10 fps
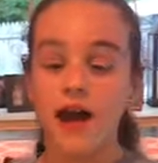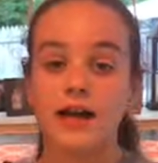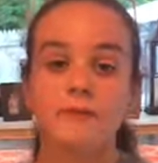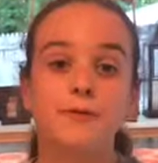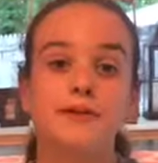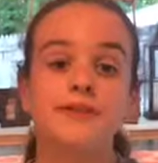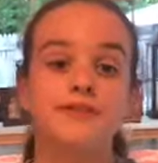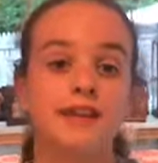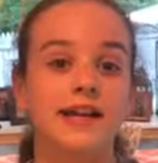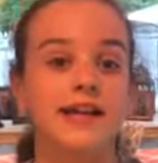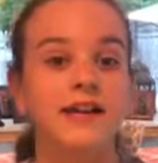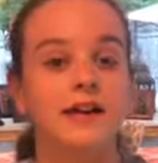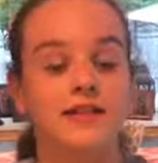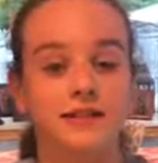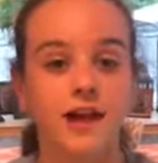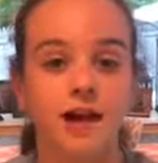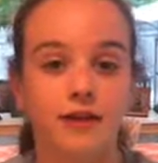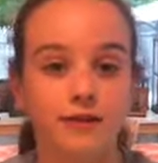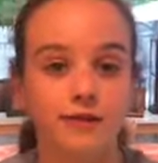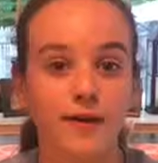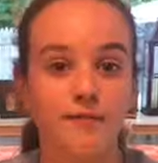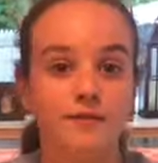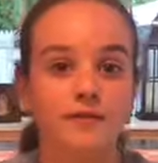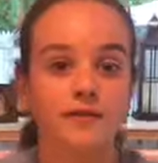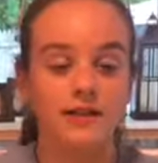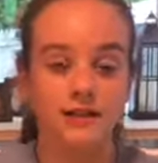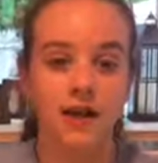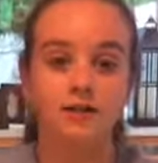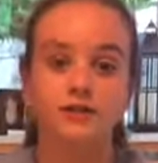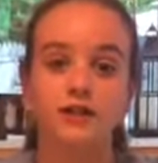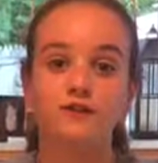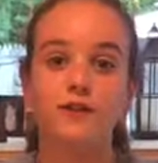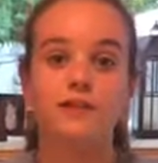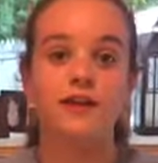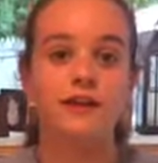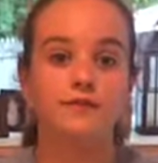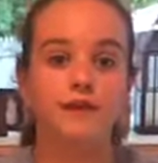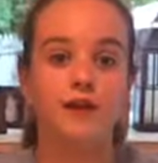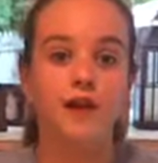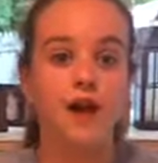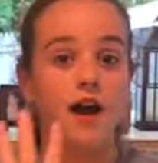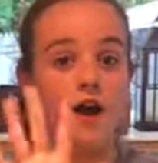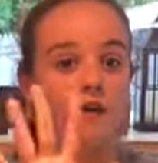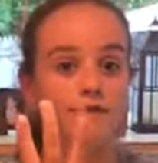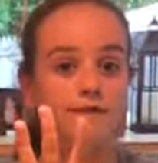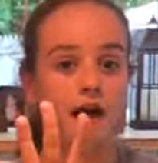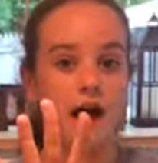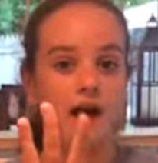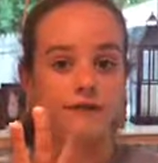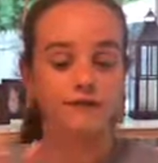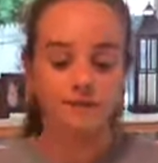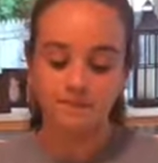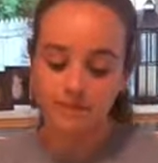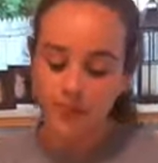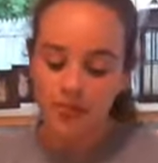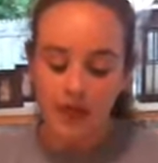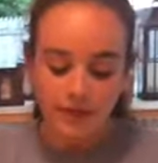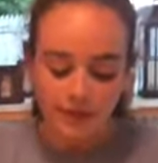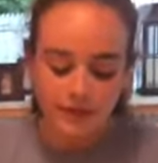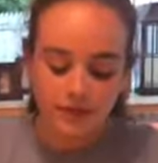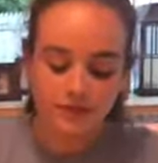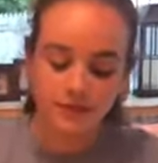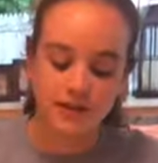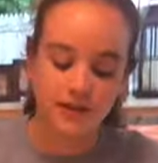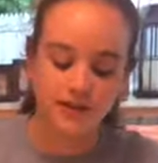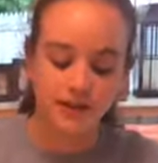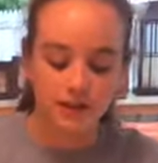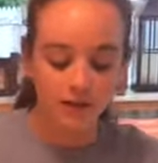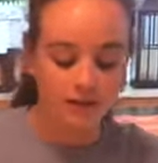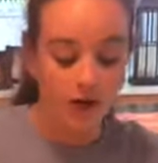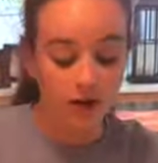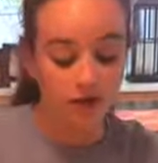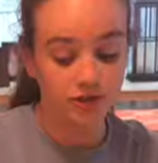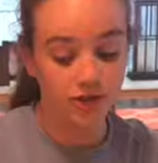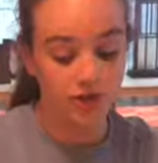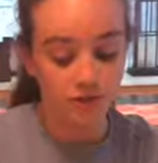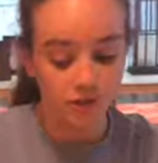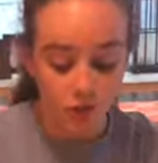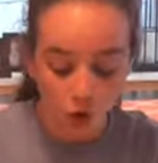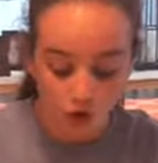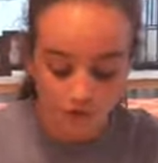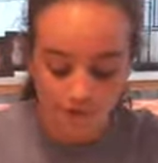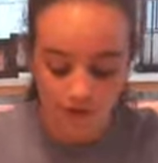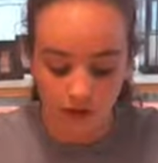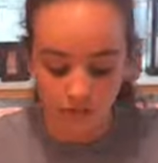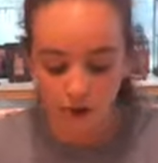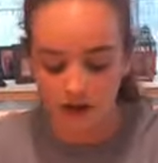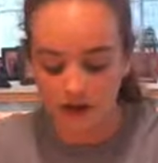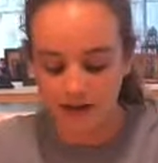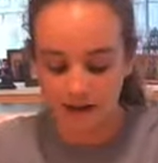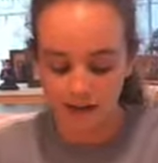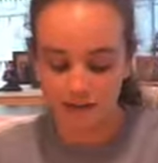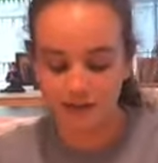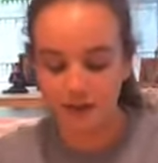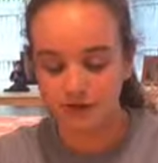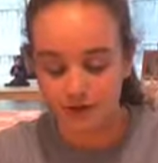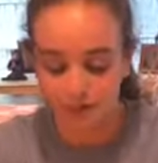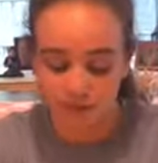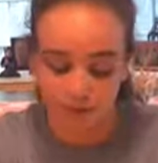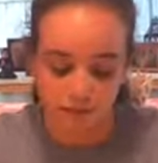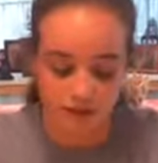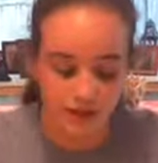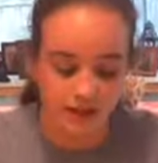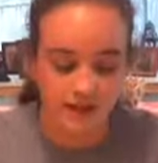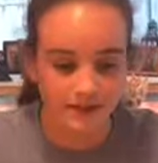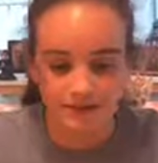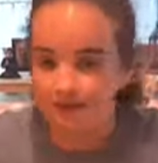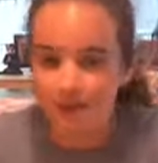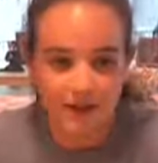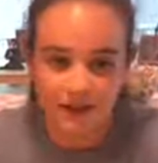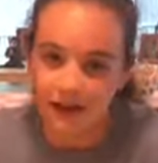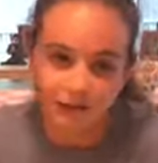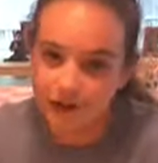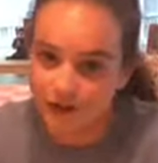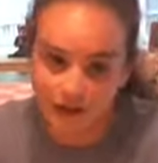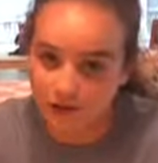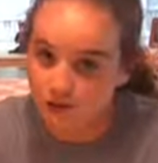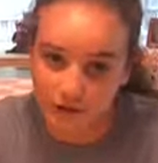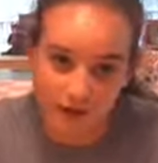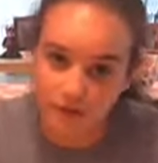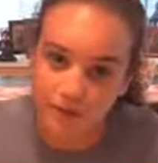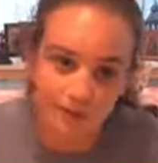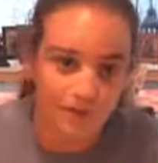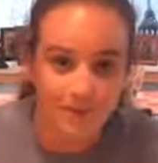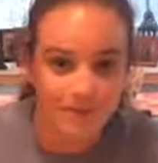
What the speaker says: I'm going to rate the taco shell from the oven a 5. This is because the taco shell totally fell apart and now I have to use a spoon to eat it. Not very enjoyable.